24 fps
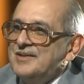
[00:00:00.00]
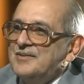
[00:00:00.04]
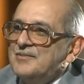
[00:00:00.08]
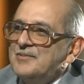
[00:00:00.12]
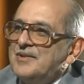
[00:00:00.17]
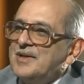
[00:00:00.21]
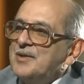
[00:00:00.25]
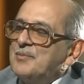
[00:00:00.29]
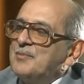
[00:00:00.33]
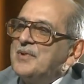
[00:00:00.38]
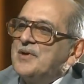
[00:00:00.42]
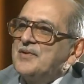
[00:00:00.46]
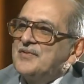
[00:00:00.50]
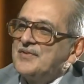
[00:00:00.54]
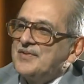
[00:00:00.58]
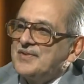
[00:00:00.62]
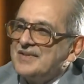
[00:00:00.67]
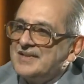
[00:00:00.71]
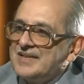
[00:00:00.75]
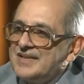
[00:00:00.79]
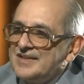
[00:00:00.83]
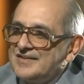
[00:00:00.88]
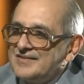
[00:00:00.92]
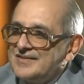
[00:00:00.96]
where a
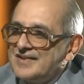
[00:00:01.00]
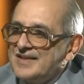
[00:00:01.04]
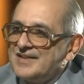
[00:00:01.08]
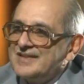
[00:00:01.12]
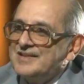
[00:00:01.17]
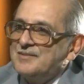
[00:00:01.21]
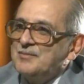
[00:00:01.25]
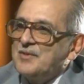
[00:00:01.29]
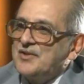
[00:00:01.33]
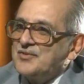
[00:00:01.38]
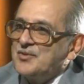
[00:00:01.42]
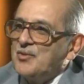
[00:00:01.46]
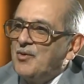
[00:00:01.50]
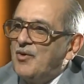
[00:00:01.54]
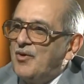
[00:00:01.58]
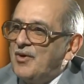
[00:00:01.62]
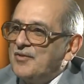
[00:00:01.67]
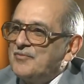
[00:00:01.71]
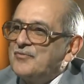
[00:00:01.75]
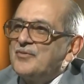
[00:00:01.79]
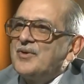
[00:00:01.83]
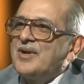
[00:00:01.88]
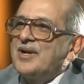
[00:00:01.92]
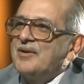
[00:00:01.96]
person thinks that he must go
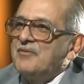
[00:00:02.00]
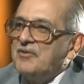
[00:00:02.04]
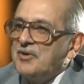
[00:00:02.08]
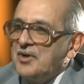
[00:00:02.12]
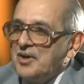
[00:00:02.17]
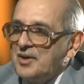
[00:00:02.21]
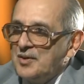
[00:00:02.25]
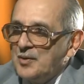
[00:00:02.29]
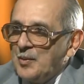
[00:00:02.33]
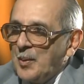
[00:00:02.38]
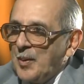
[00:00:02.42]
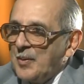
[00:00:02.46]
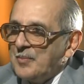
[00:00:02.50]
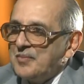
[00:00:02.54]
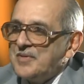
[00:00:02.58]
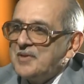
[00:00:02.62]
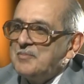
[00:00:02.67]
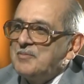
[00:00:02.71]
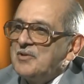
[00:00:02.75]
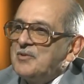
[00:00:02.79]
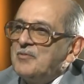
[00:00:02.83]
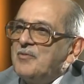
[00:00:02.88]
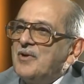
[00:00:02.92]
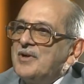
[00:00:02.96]
on forever.
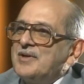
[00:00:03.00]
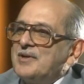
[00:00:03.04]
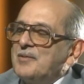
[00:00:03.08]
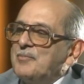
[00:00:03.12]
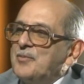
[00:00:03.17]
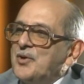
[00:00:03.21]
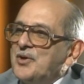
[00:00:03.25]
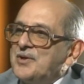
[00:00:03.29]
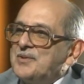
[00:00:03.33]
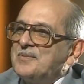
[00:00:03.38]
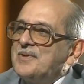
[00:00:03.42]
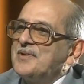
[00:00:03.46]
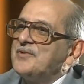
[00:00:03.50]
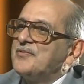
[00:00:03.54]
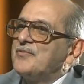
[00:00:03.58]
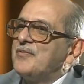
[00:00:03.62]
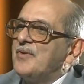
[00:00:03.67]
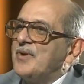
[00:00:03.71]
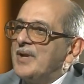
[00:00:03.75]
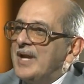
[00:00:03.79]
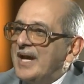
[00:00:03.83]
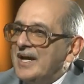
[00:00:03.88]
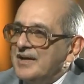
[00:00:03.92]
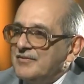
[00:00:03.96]
People want appointments
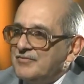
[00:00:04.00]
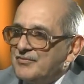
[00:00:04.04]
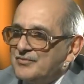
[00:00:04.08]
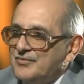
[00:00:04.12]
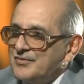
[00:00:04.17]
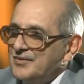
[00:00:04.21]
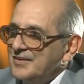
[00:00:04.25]
for life.